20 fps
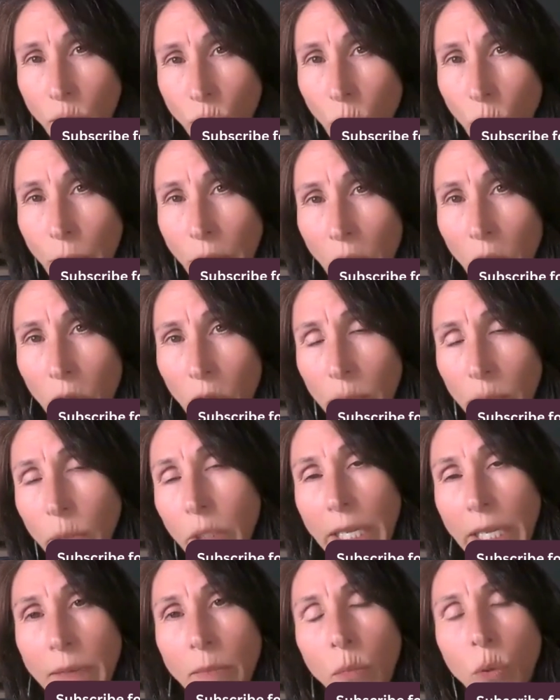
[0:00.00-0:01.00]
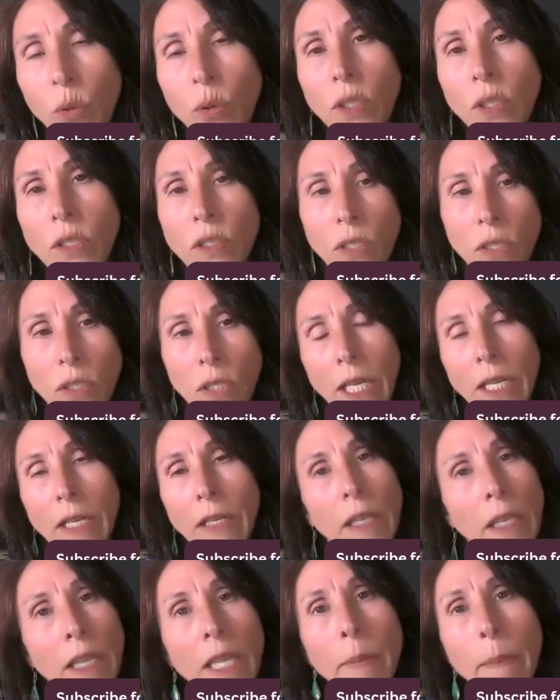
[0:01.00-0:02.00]
what we call complaint boards,
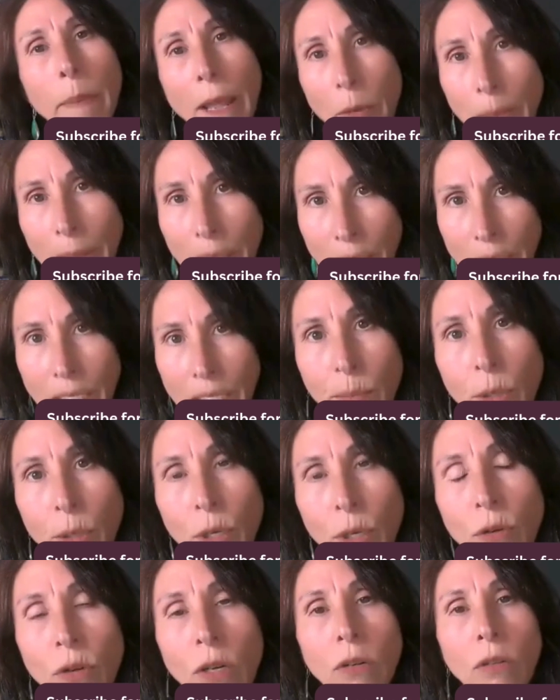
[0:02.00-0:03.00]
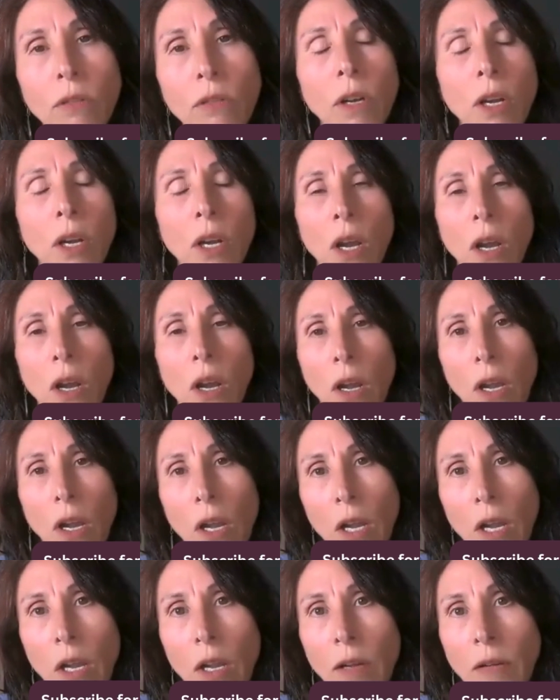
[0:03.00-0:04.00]
like the Better Business Bureau.
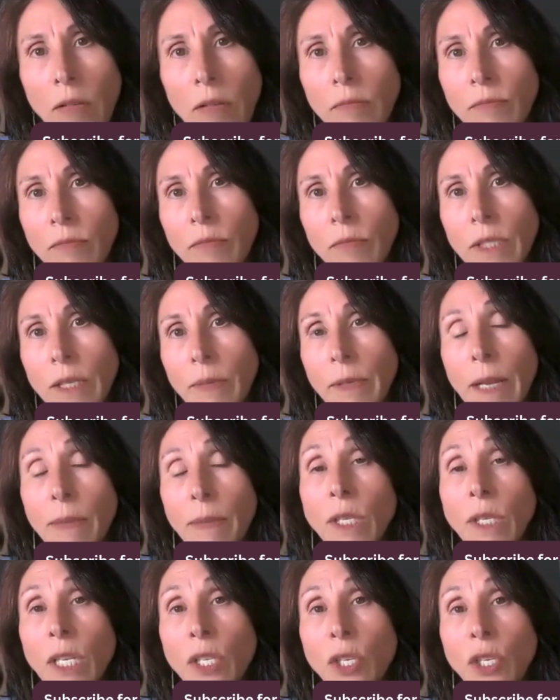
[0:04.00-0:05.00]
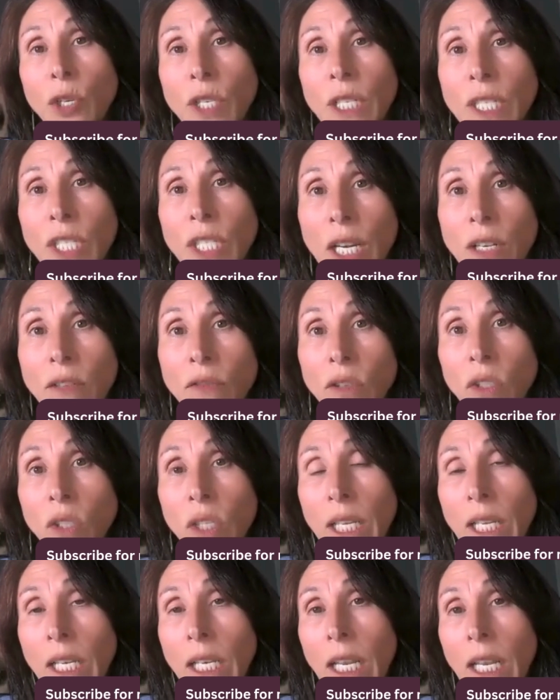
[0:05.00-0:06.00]
Sometimes the Attorney General
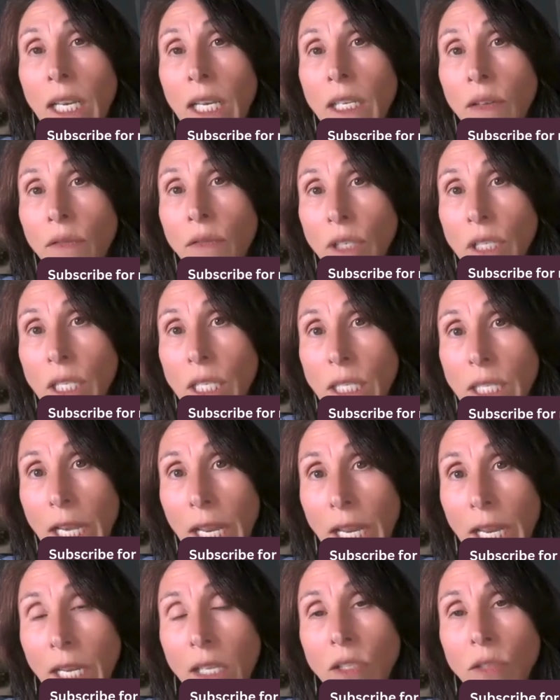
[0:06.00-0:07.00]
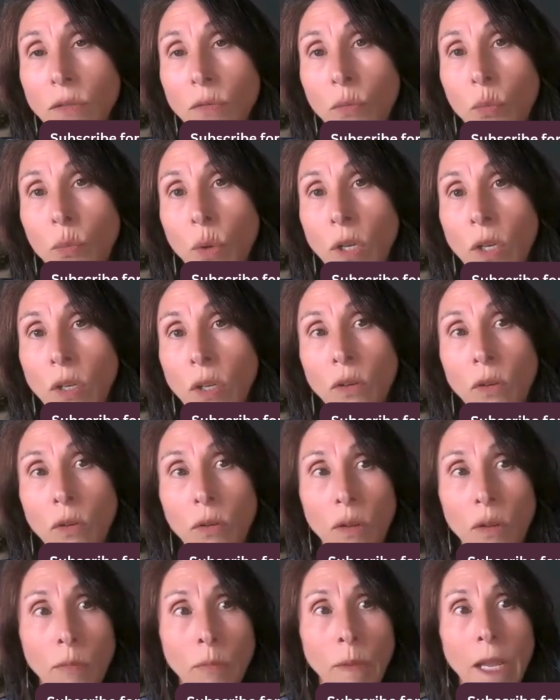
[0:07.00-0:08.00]
in different states
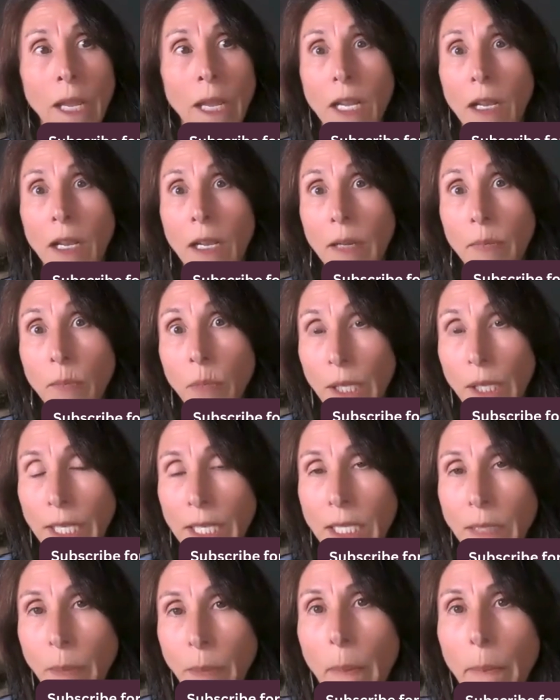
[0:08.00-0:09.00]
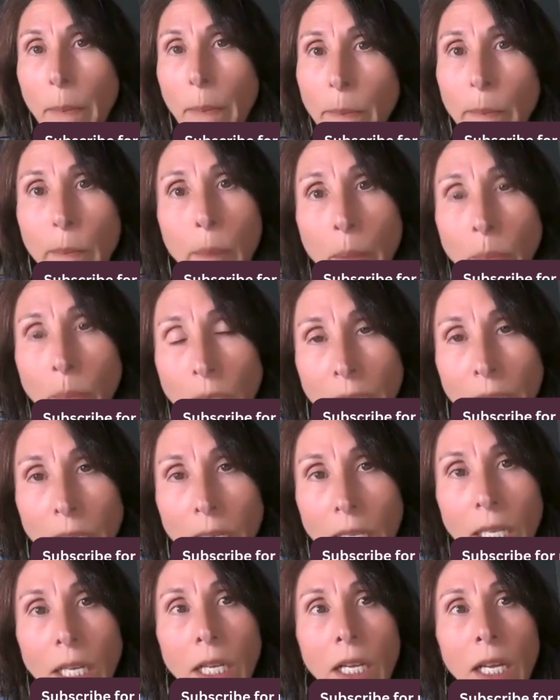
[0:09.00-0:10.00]
will make complaints
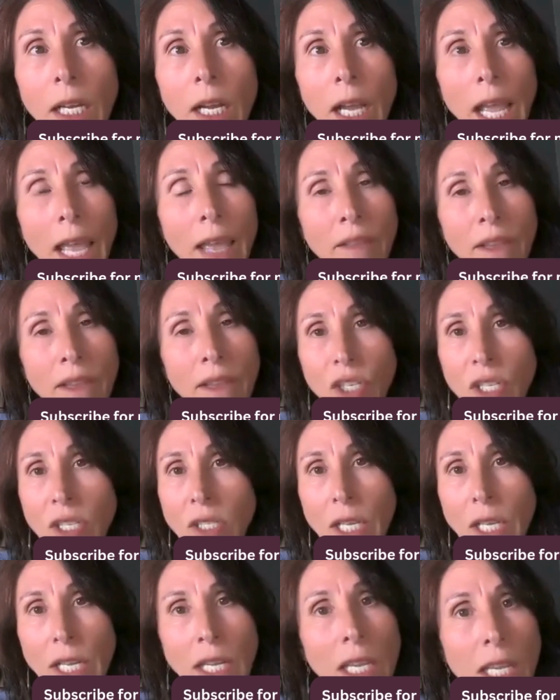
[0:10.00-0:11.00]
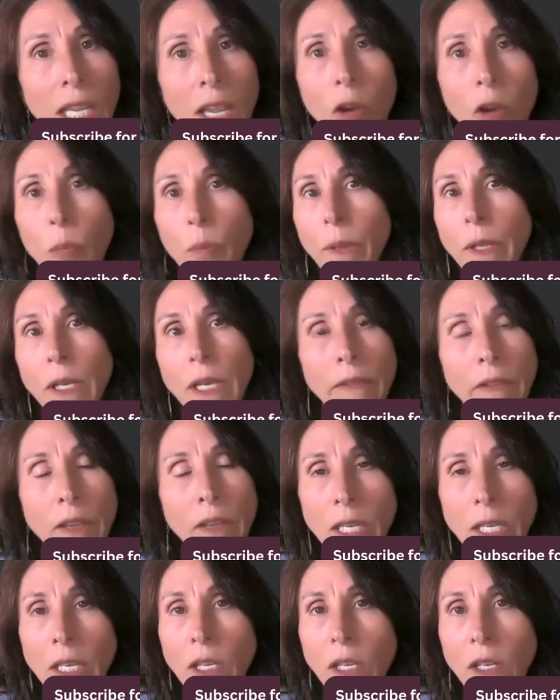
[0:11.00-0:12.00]
public. And then just like Yelp and
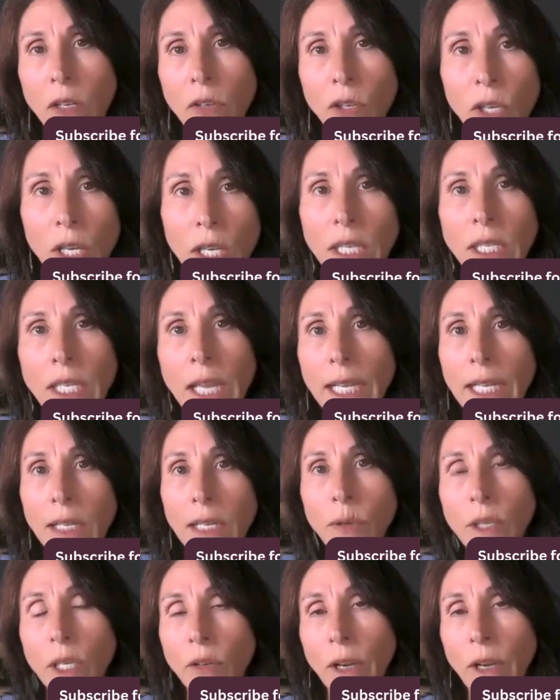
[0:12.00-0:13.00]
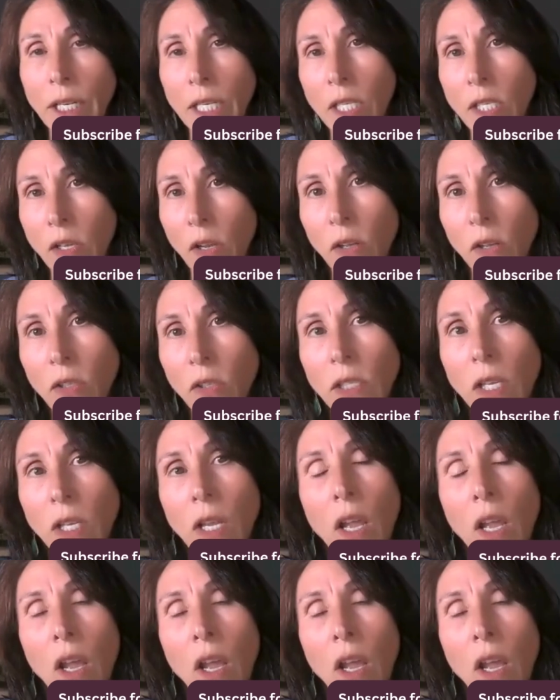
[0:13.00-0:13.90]
everything, you got to take it with a grain of salt.